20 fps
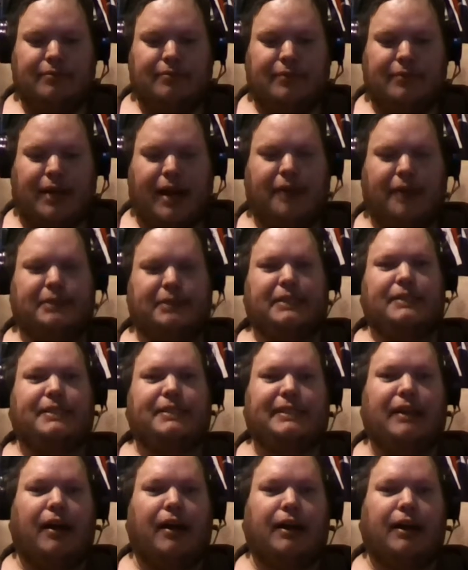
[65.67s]
was
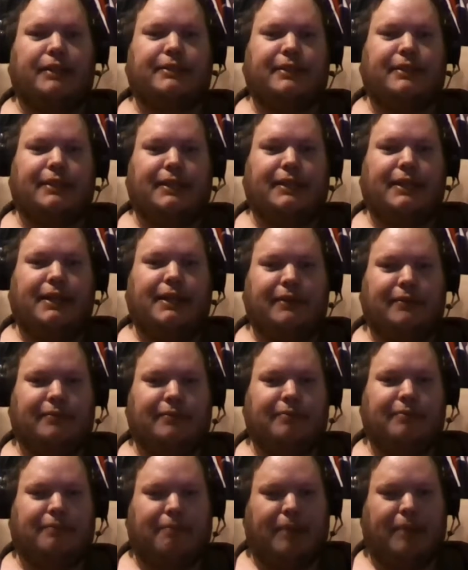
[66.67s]
insulted
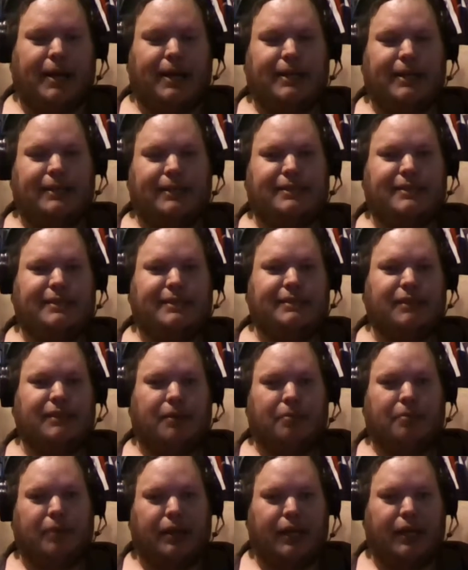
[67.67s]
by
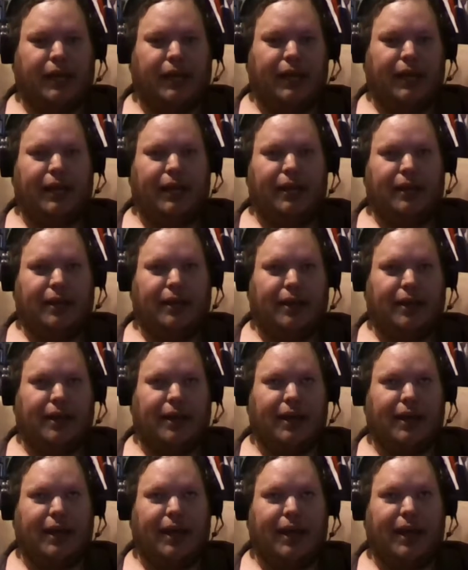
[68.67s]
somebody
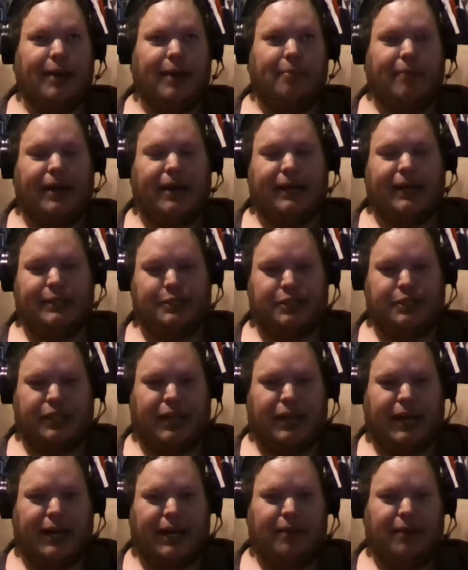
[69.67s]
at my
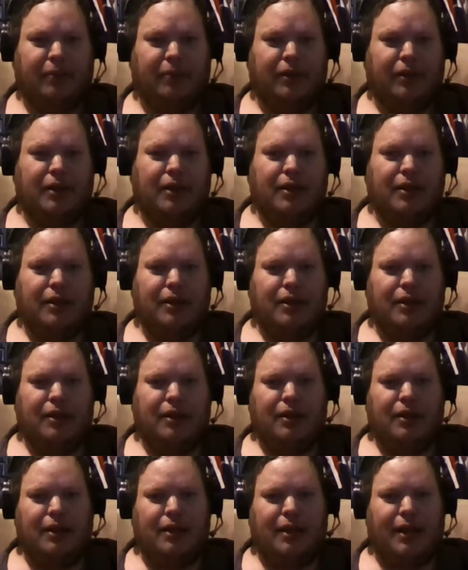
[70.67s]
job,
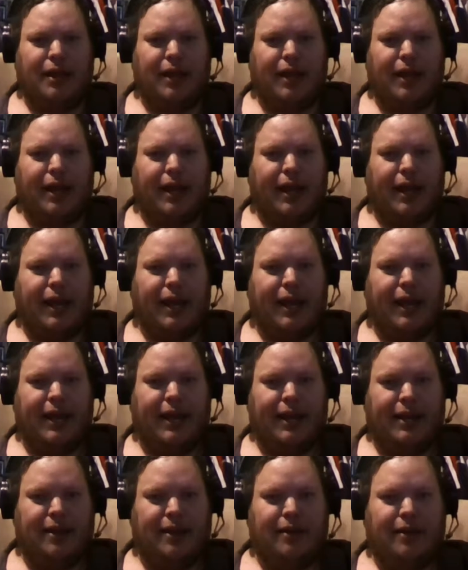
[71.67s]

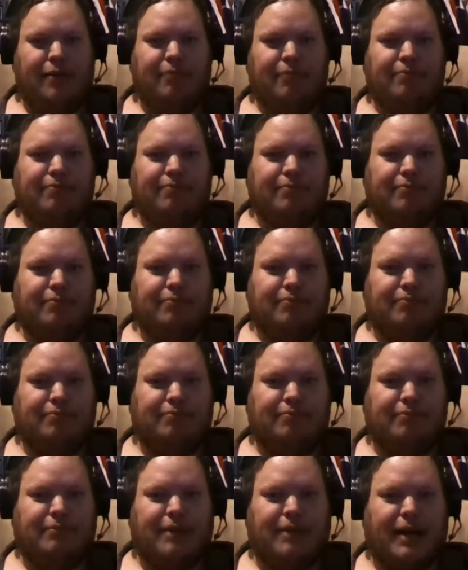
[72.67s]
and
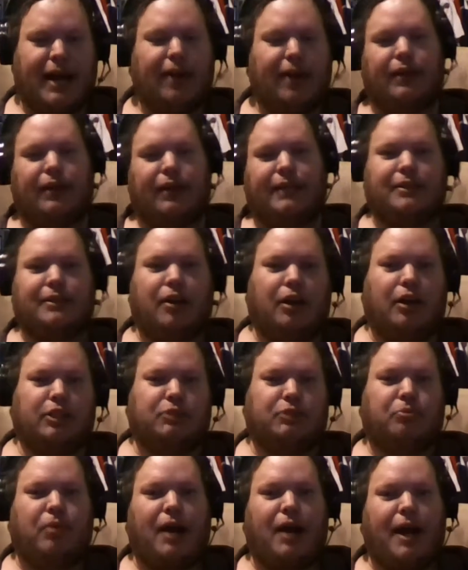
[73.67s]
I don't like to cause
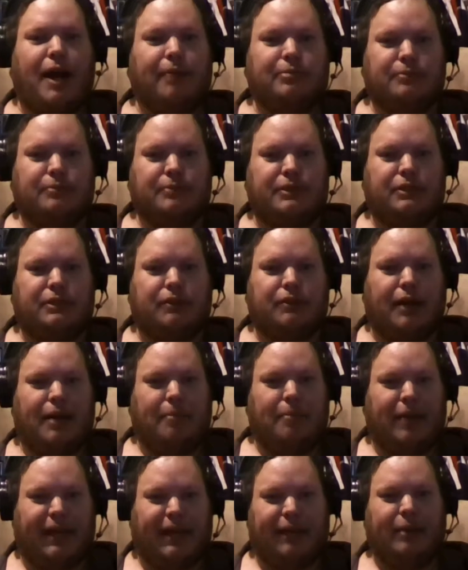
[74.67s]
problems, so I didn't
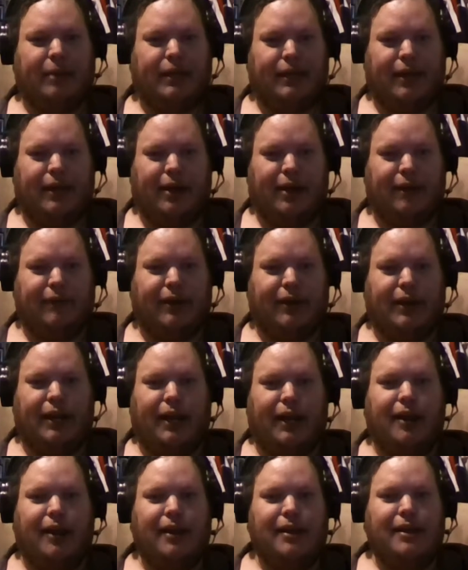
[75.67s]
make a big deal about
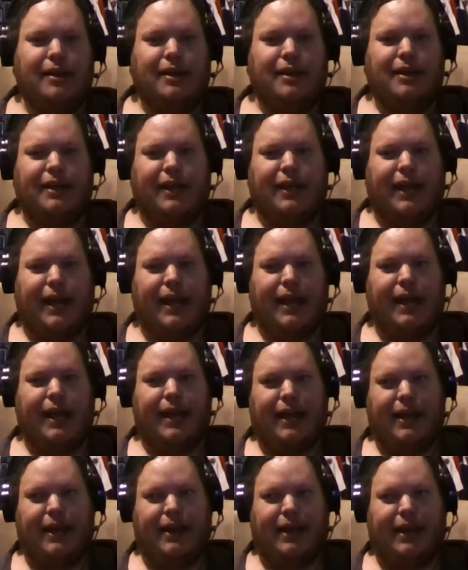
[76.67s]
it.
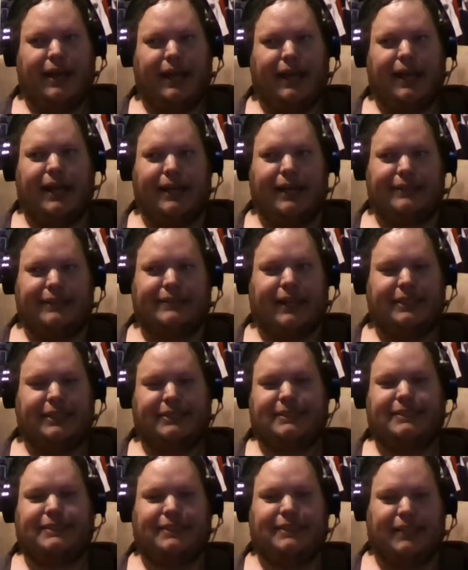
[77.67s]
And I guess I
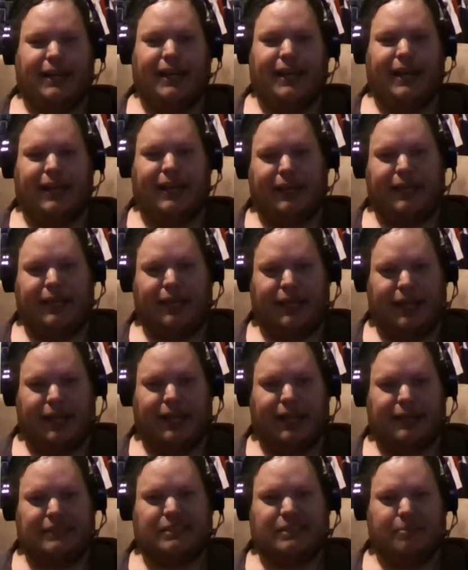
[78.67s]
just let it
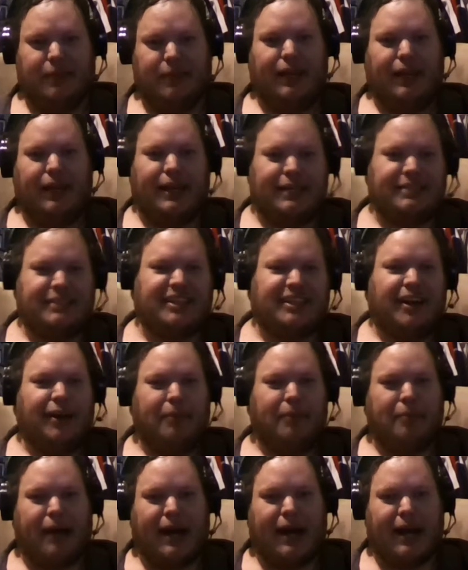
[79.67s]
get to me, and I
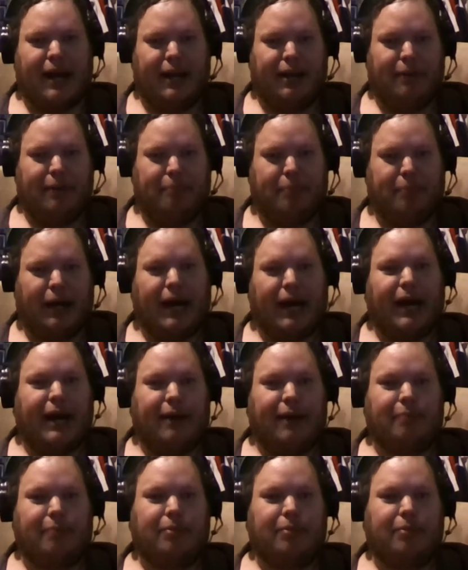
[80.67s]
started buying pop